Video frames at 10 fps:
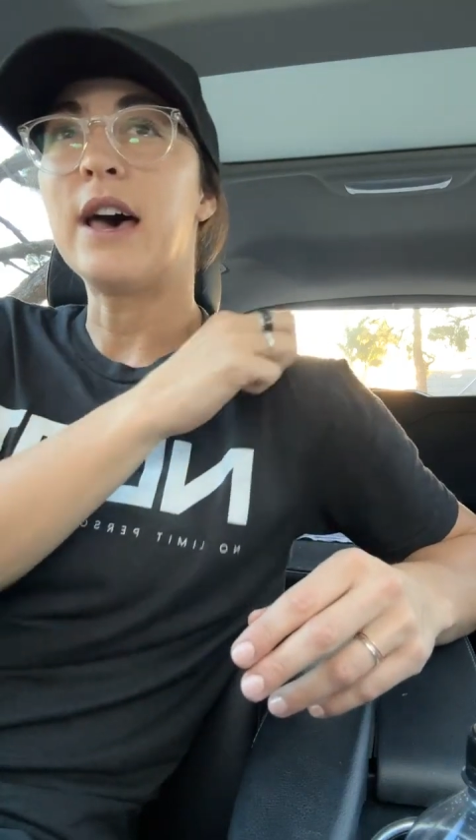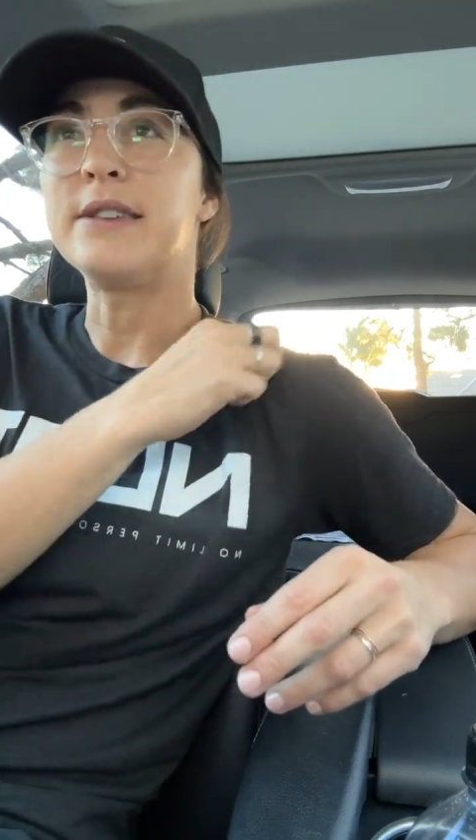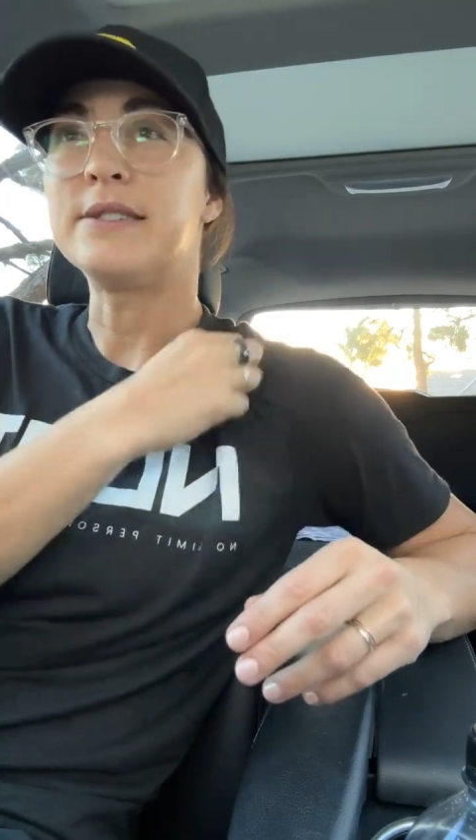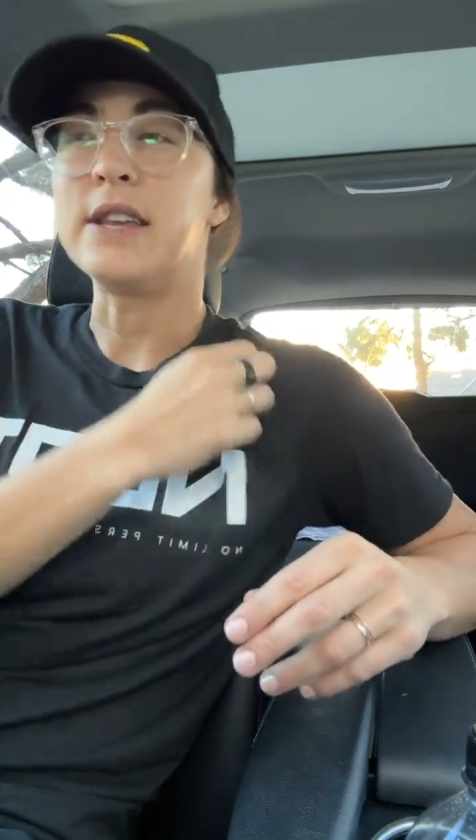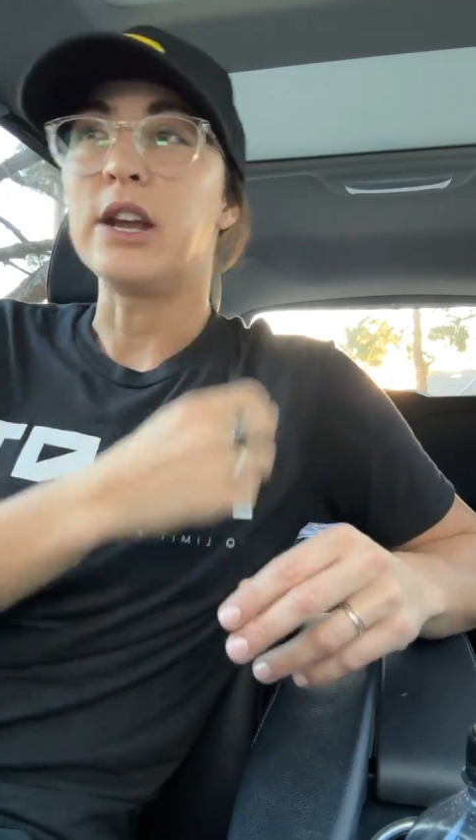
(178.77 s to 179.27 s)

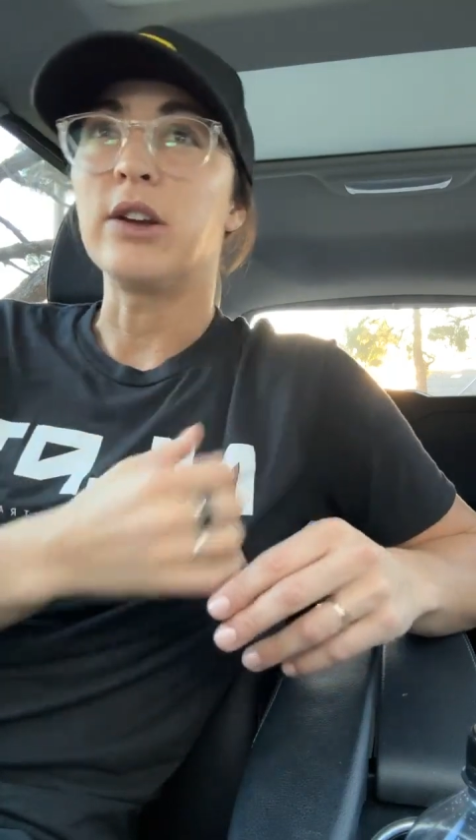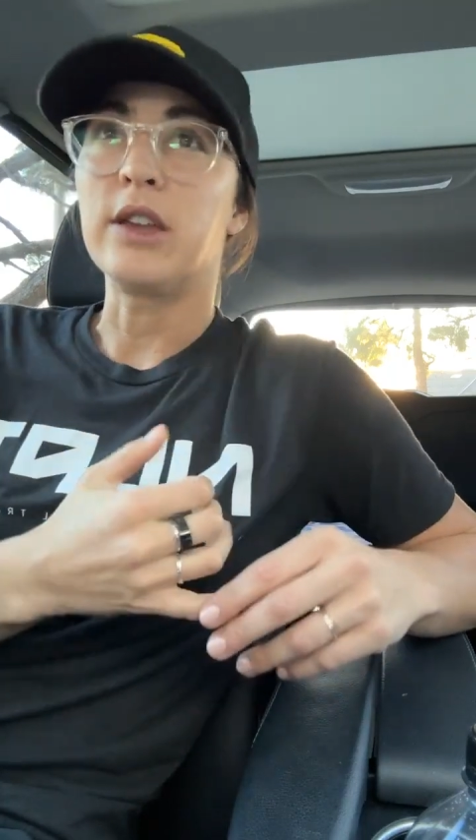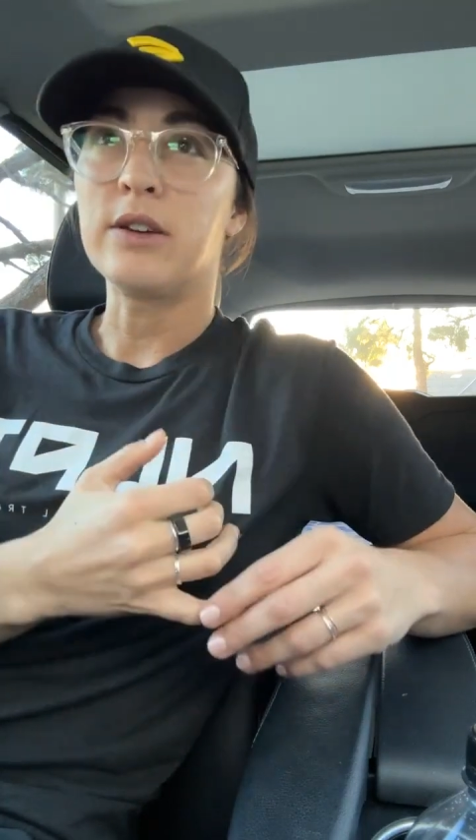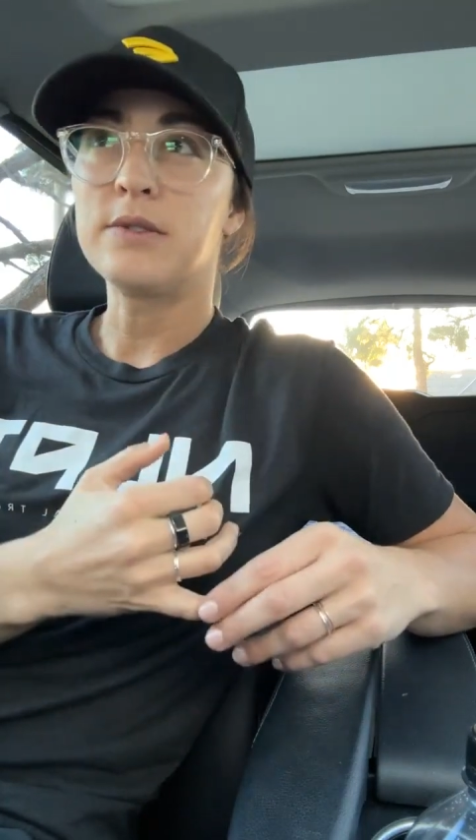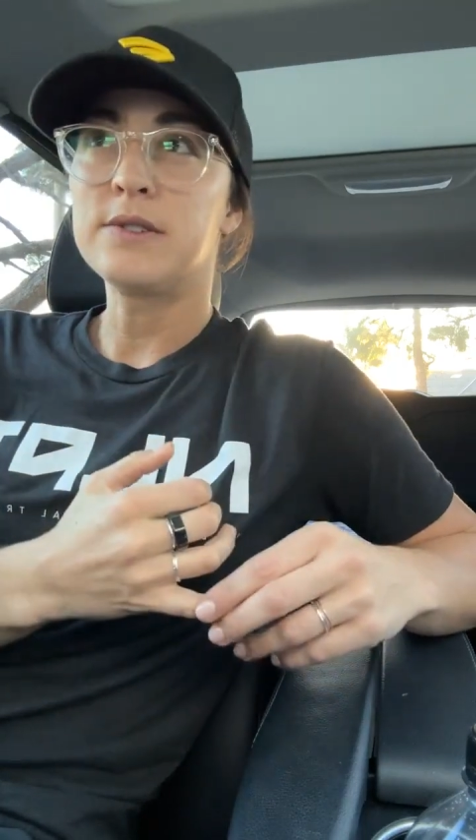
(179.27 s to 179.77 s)

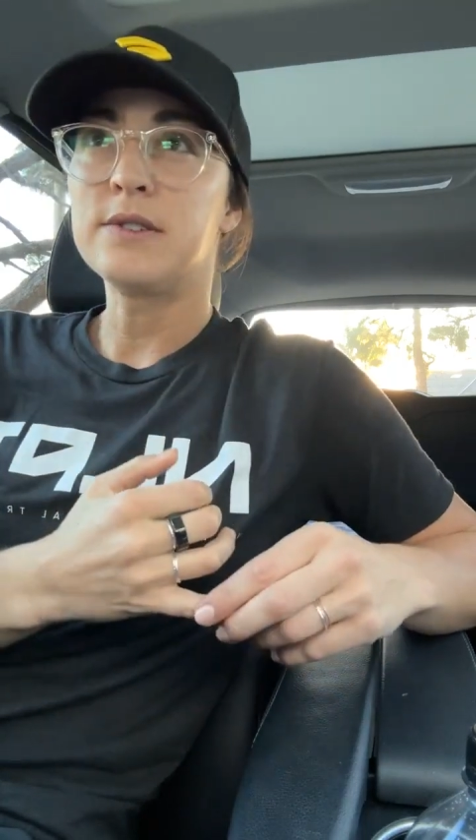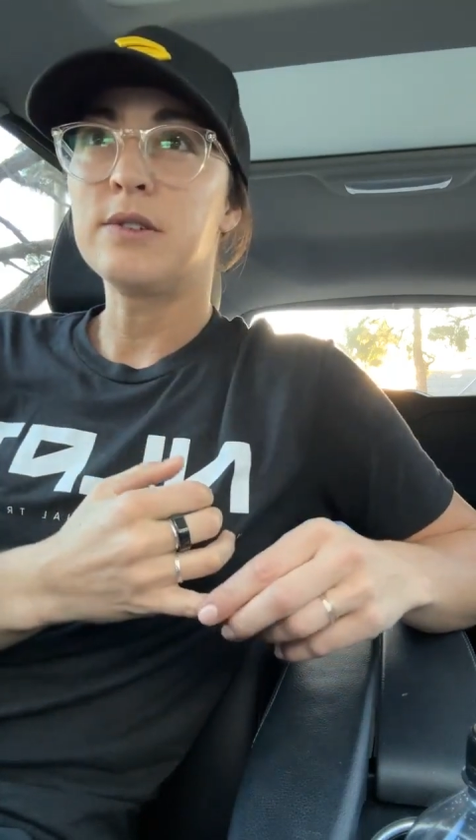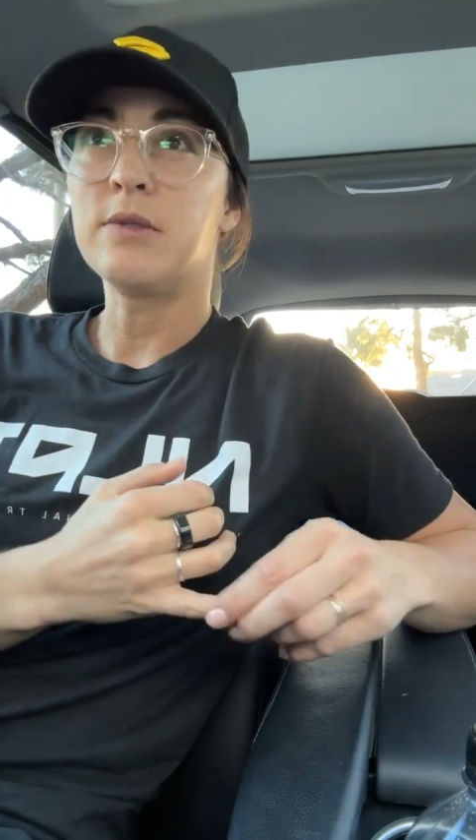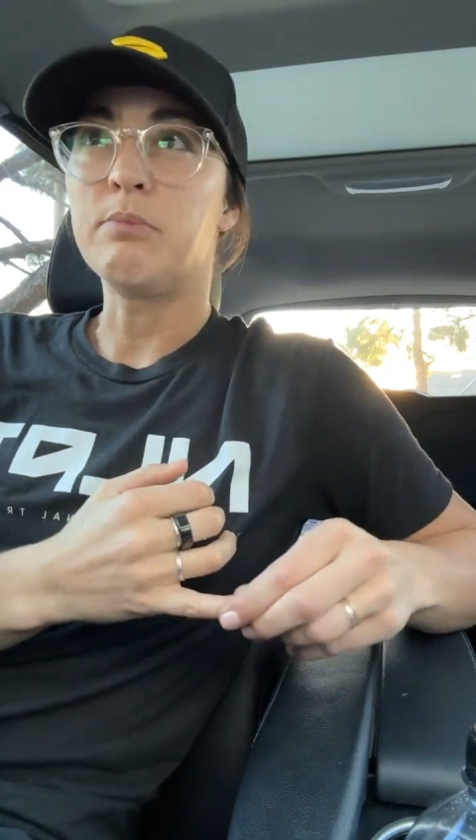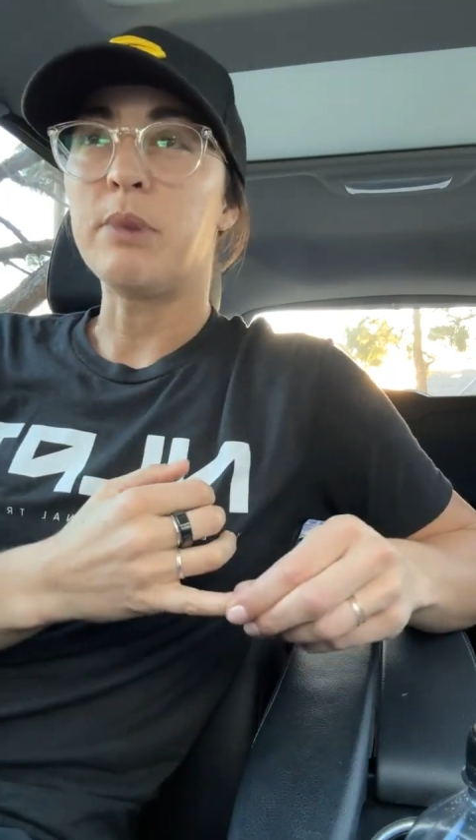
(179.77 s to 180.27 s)
scenarios,
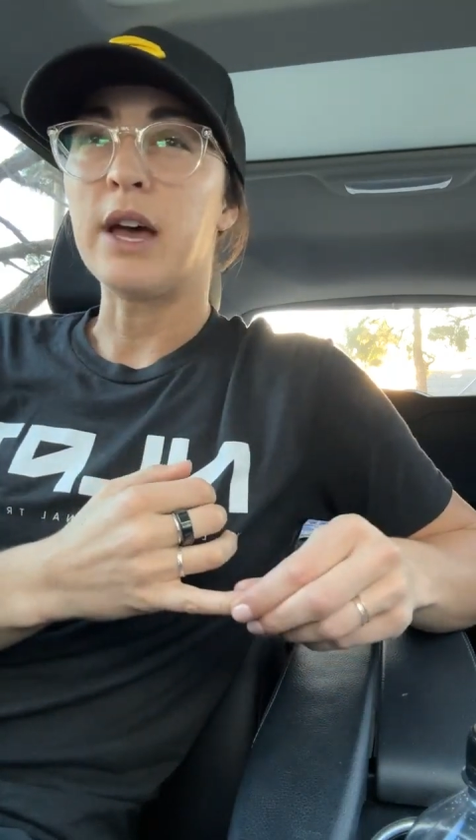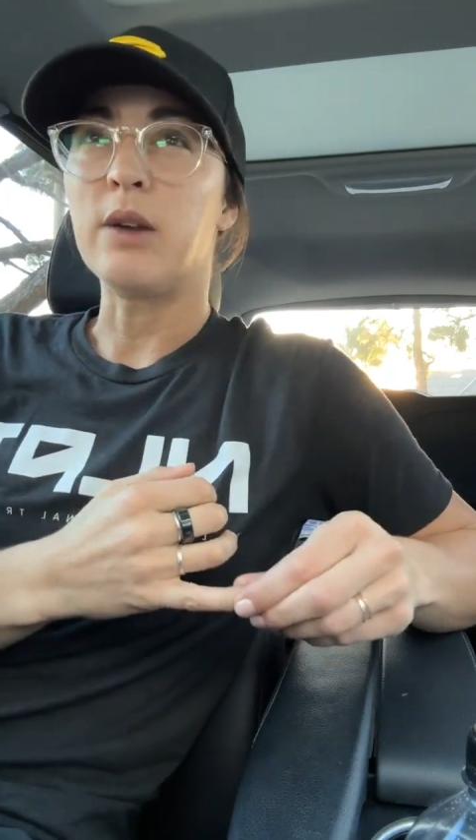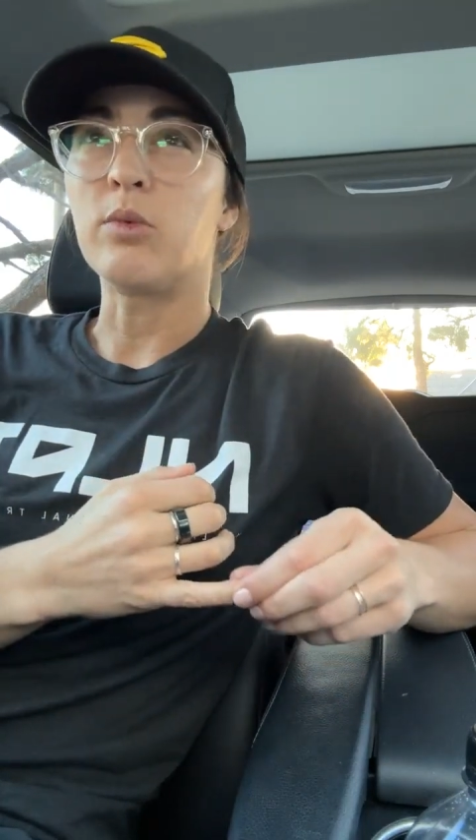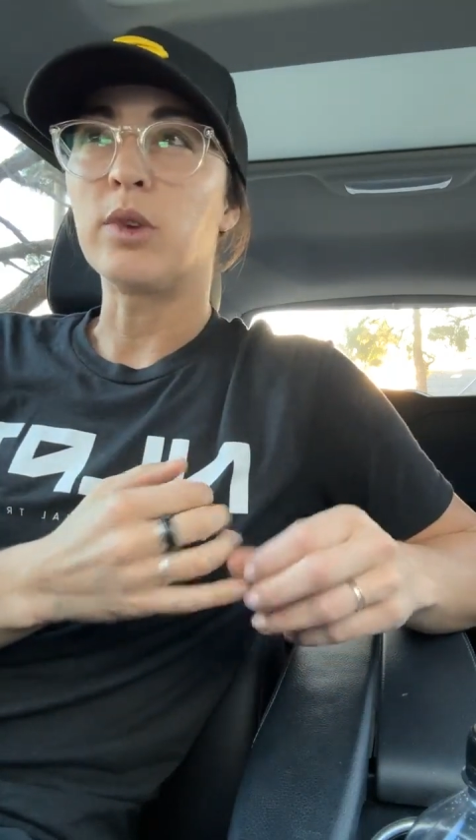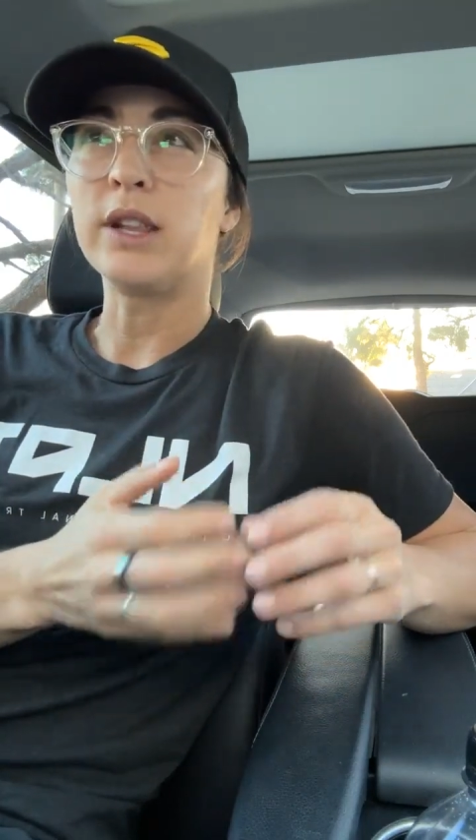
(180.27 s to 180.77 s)

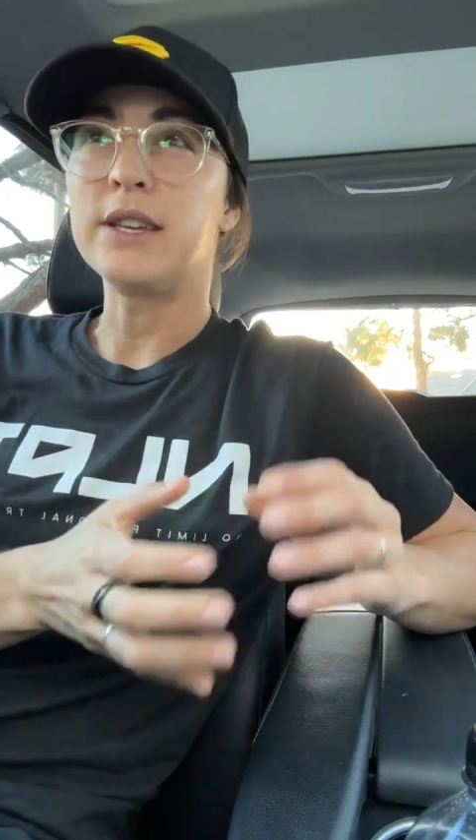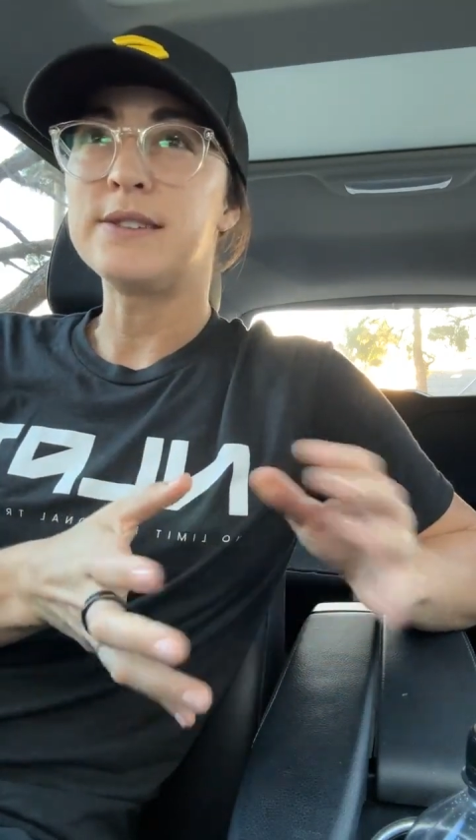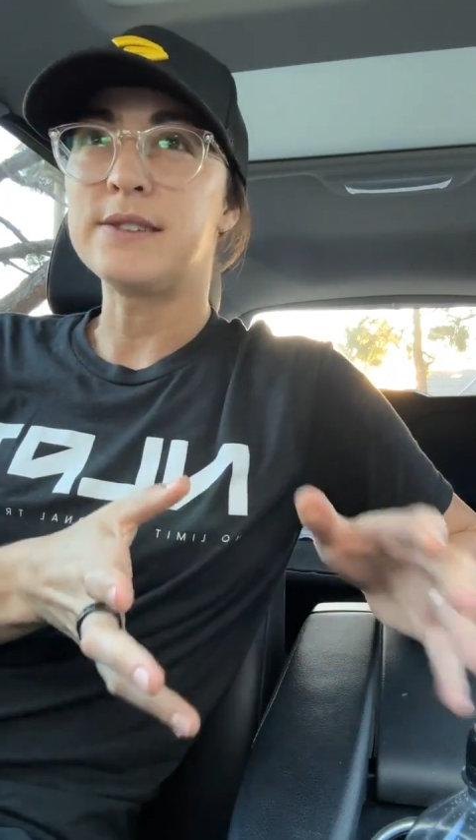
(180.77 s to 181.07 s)
but really